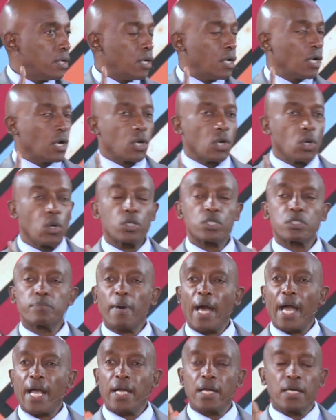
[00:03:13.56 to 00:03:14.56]
looked
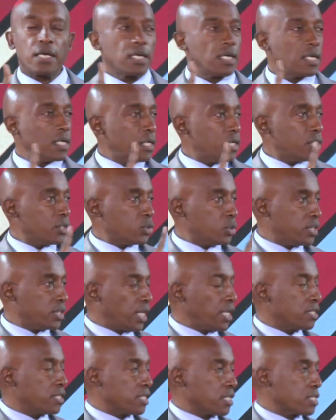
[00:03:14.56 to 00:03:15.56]
back to
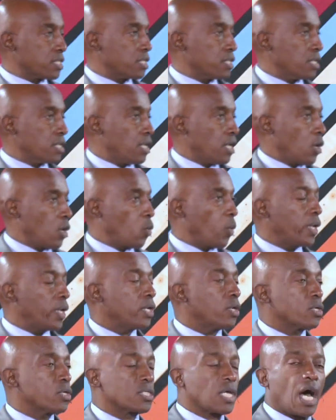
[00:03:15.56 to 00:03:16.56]
Genesis when he
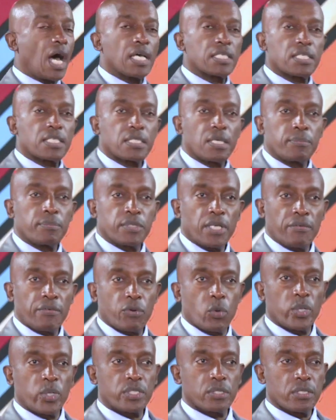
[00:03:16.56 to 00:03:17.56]
was asked some tough
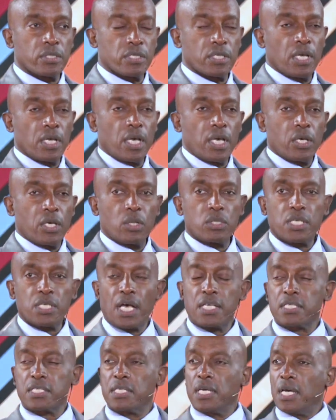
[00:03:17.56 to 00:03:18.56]
questions. He was
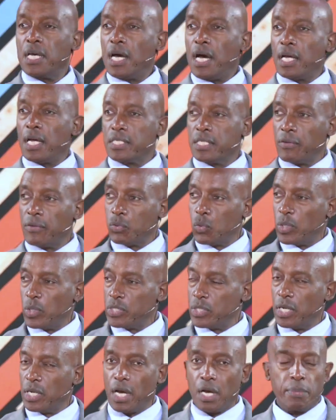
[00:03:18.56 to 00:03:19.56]
asked a tough
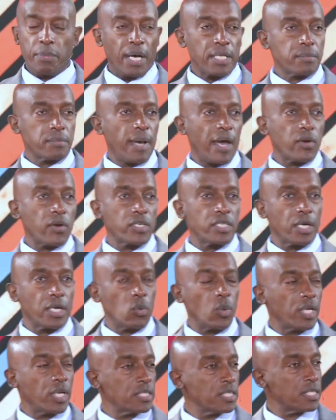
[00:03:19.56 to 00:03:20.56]
question about marriage. And what
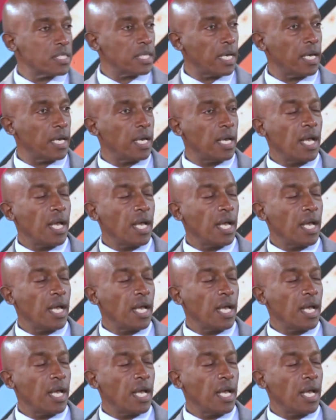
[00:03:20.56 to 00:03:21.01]
does he say?